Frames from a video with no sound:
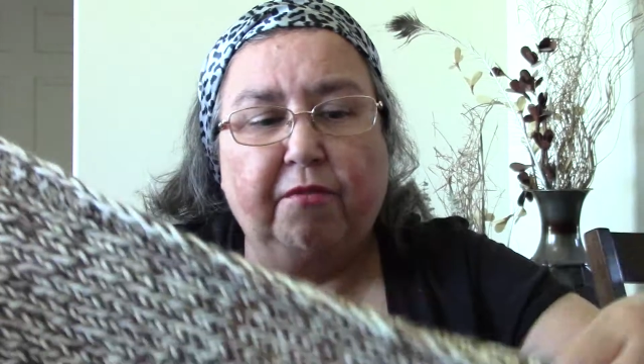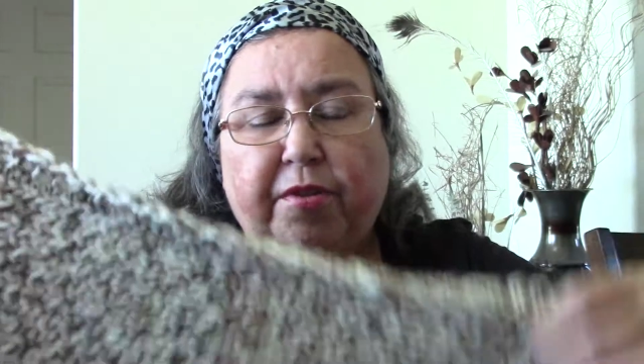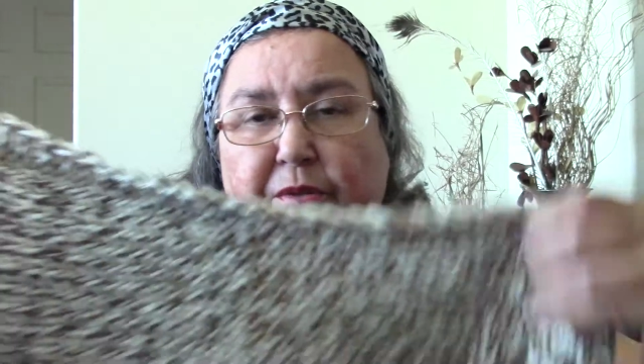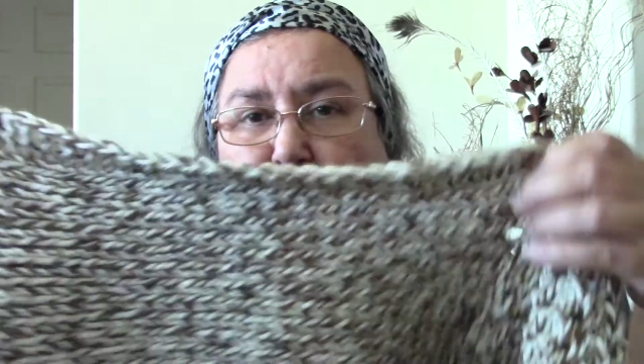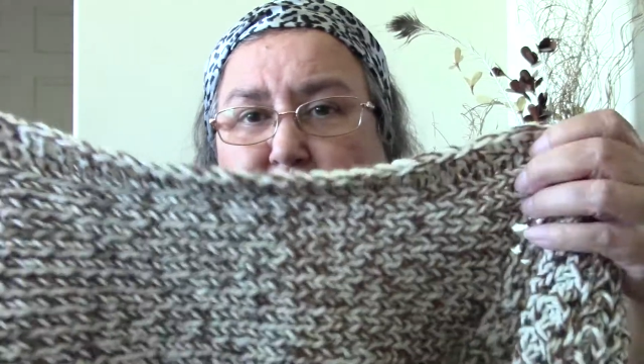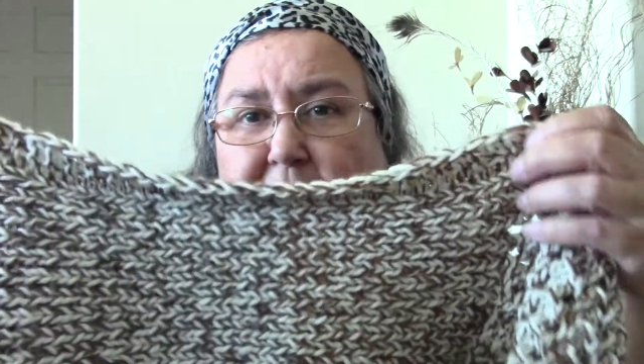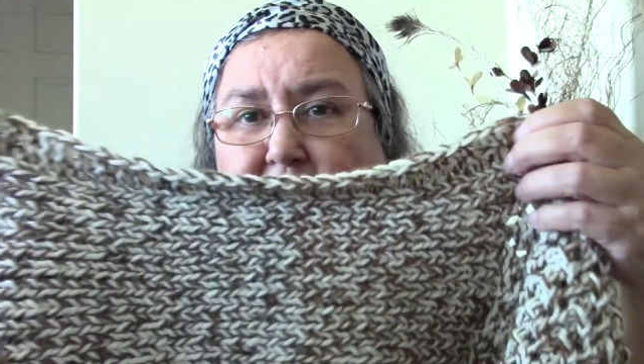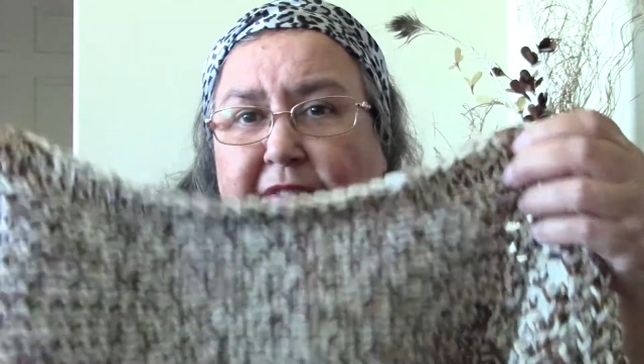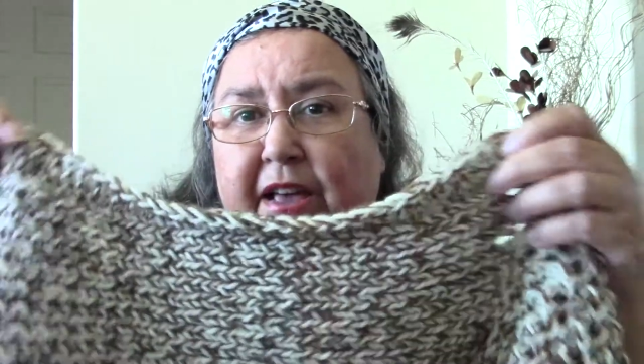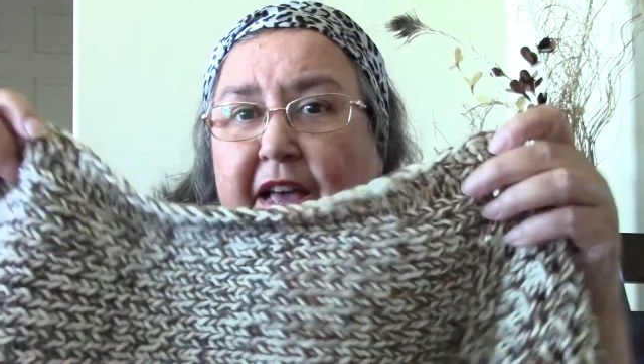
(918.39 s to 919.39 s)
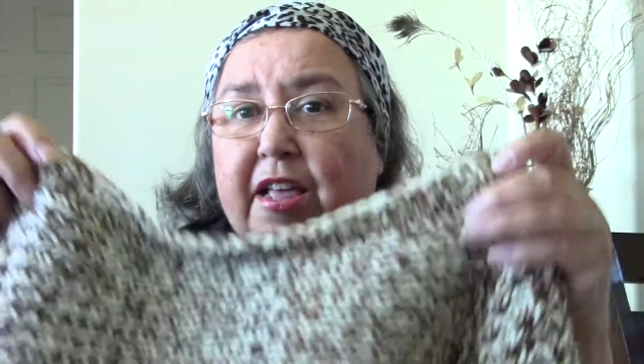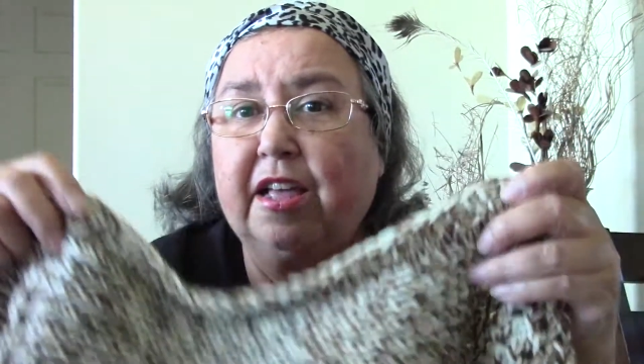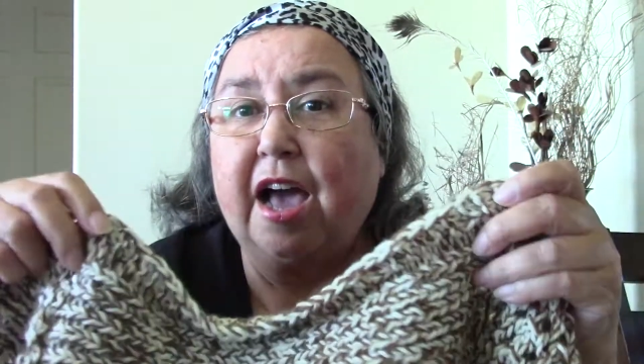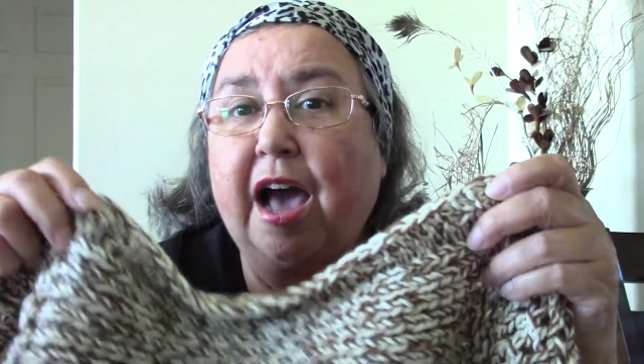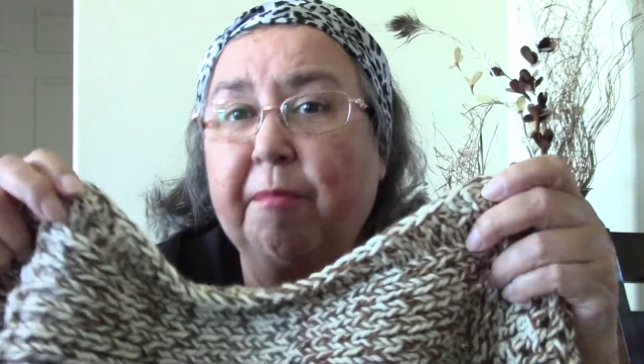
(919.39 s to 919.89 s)
where the ribbing is,
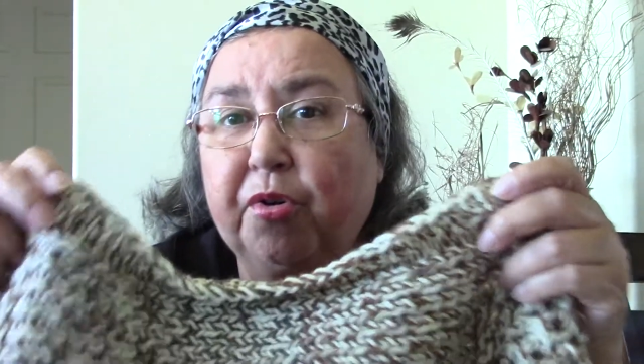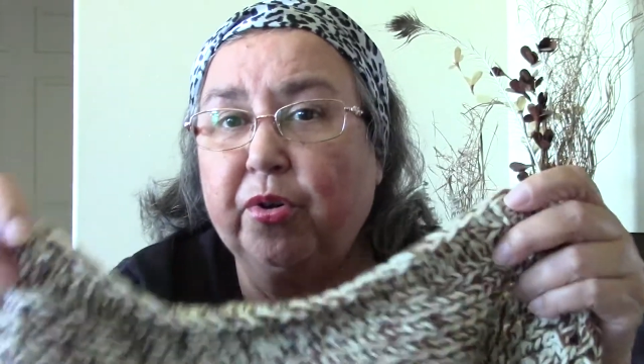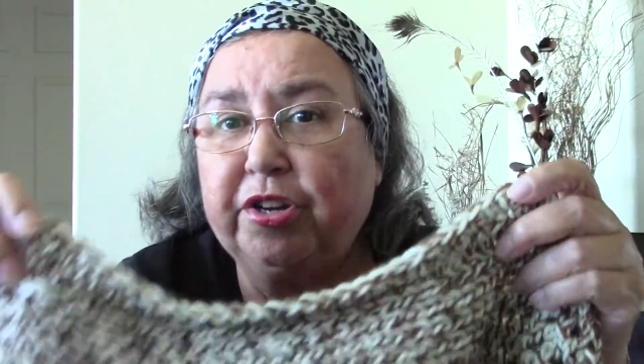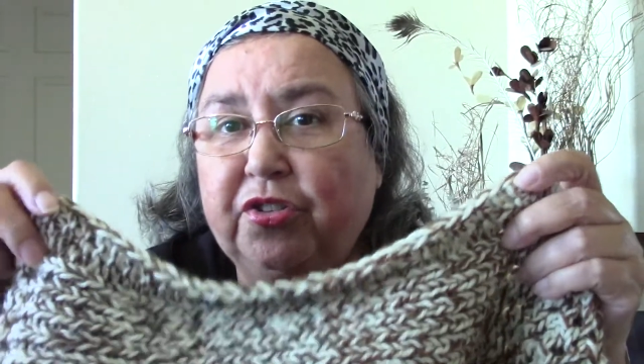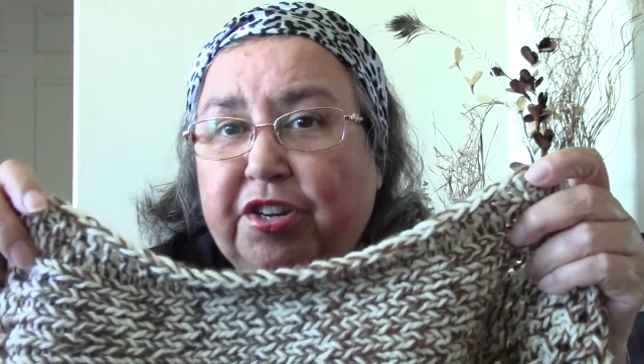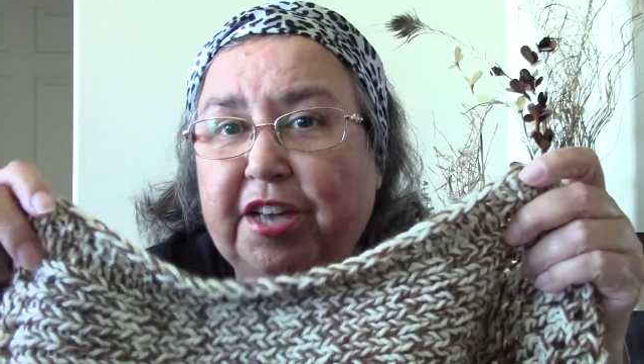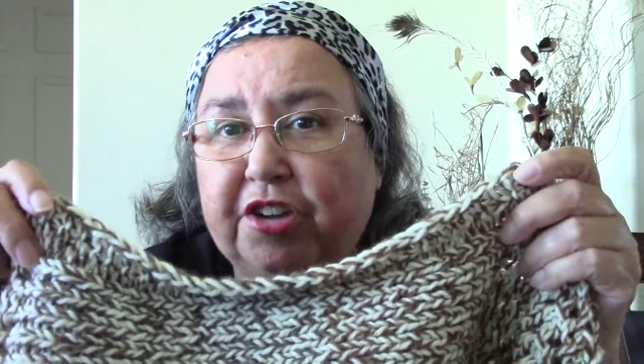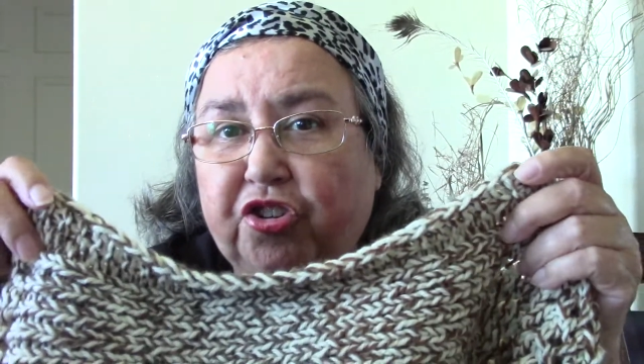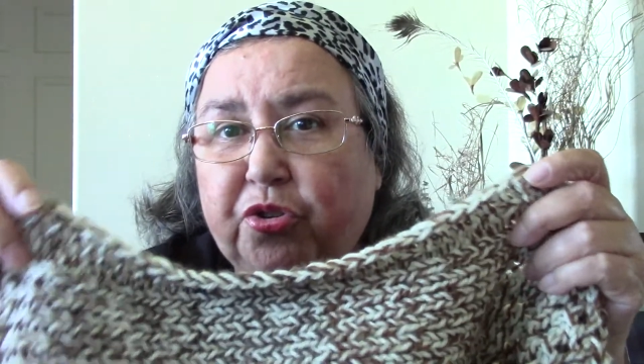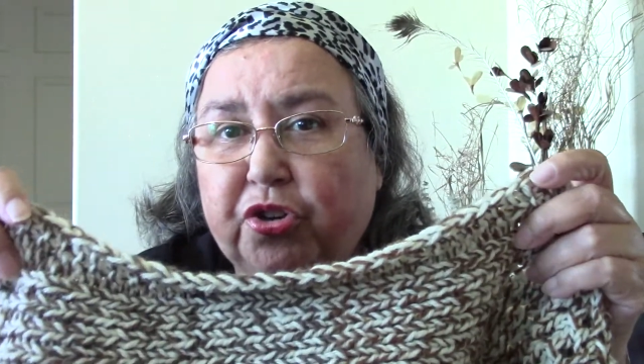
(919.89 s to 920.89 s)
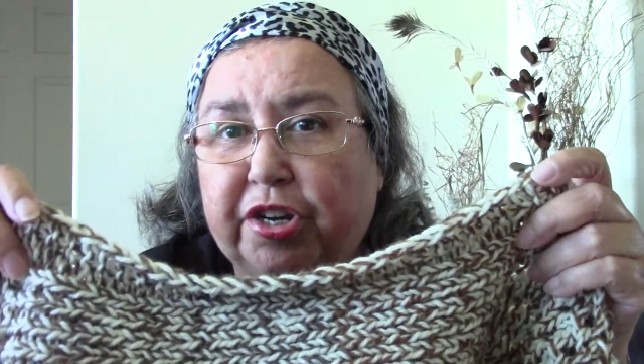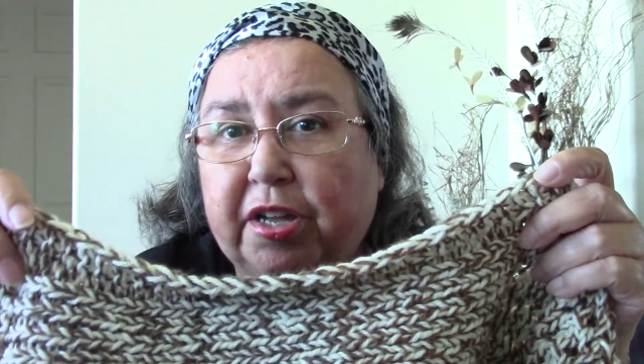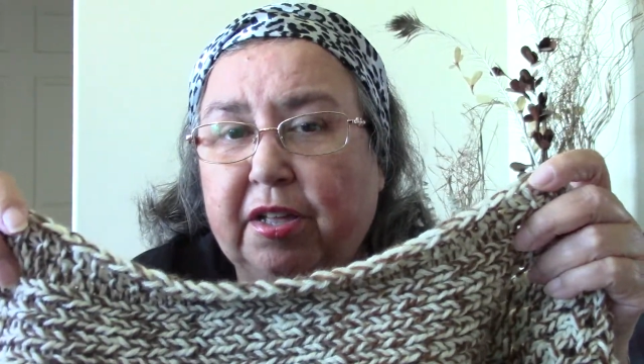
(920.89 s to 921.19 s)
I'm going to attach a hood.